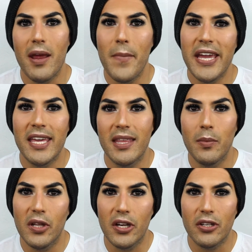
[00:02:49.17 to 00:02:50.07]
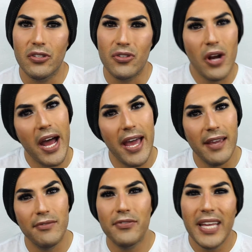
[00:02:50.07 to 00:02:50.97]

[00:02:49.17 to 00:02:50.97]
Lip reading: it making them look dry and